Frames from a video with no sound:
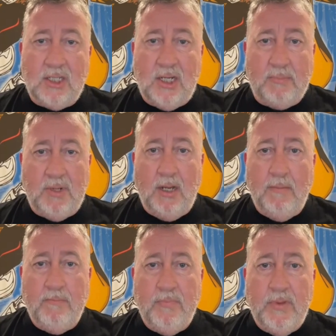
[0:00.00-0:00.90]
chapter.
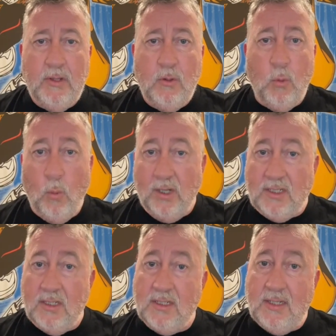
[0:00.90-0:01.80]
Once
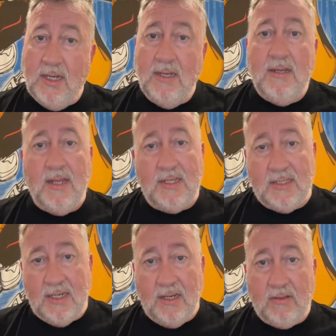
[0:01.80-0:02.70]
it's done, they
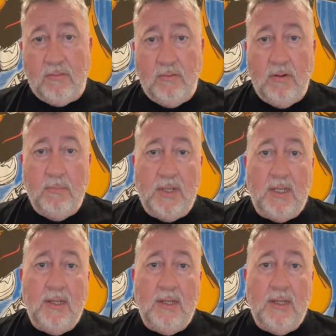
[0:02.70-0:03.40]
send it through to me,